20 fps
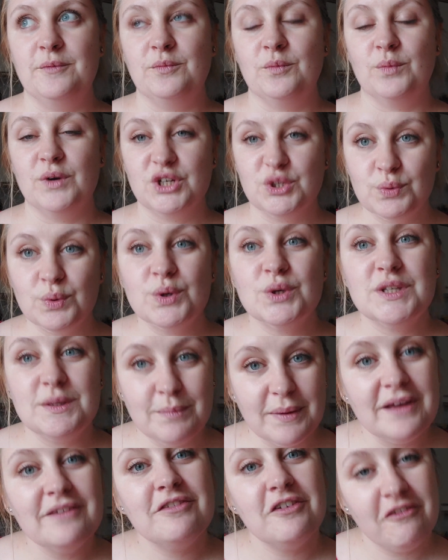which was a
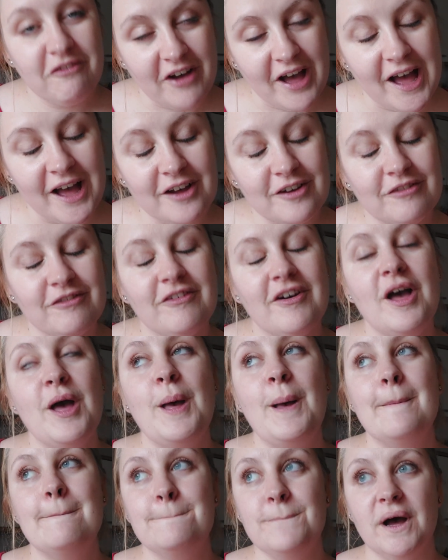bit of a faff,
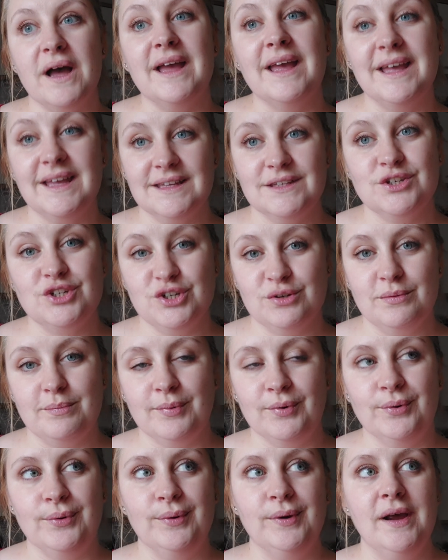but it is
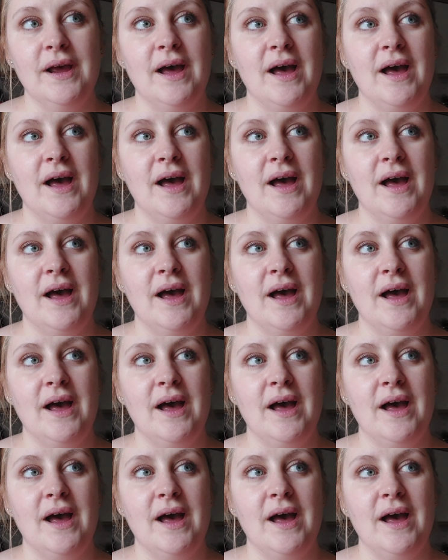doable.